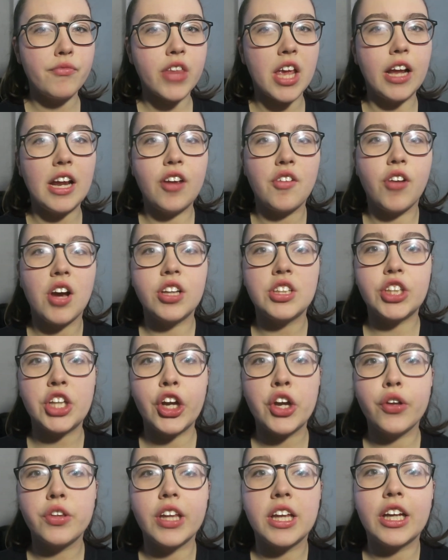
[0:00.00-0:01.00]
And if I
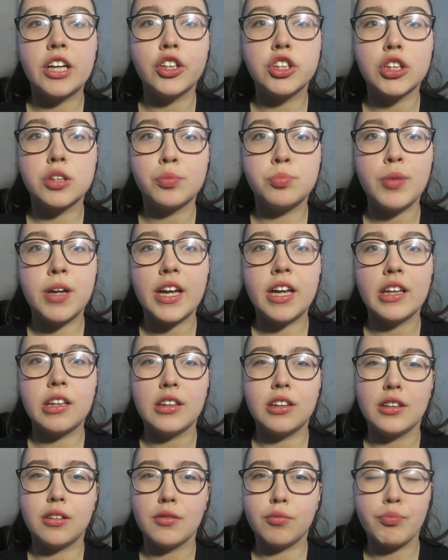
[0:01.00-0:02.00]
do, then it'll just be
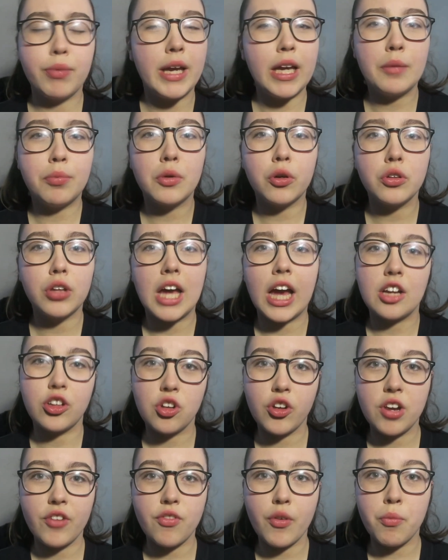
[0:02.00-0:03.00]
people that I
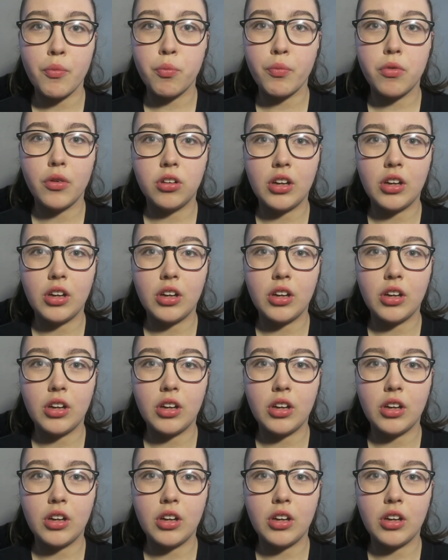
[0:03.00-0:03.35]
don't even,